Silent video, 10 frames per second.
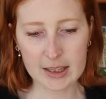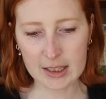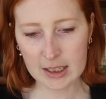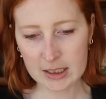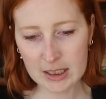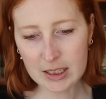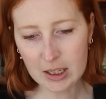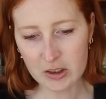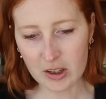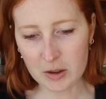The
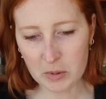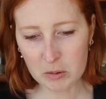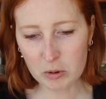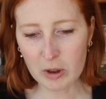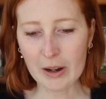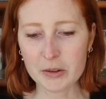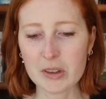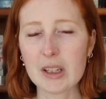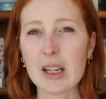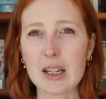details on the Big Blue House,
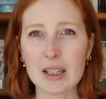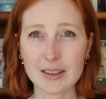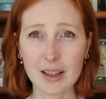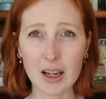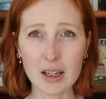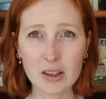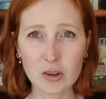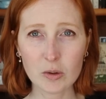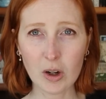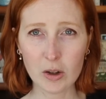the kit is
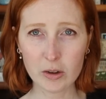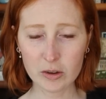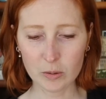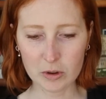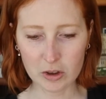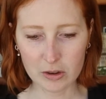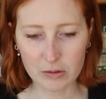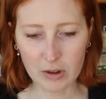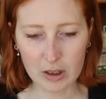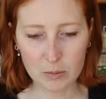$82, which is
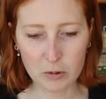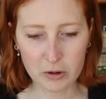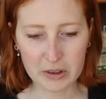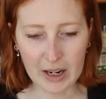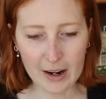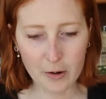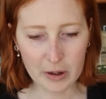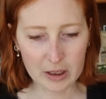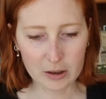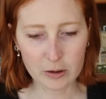available now
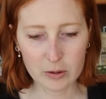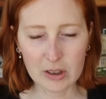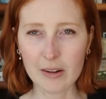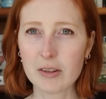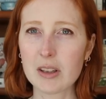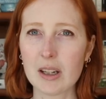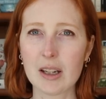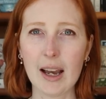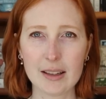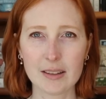and includes
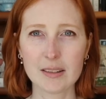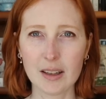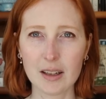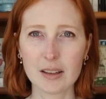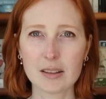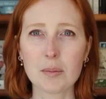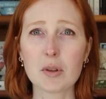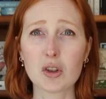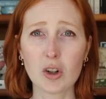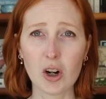everything, as I said, except
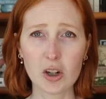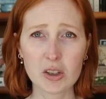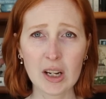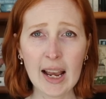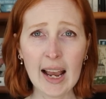the chart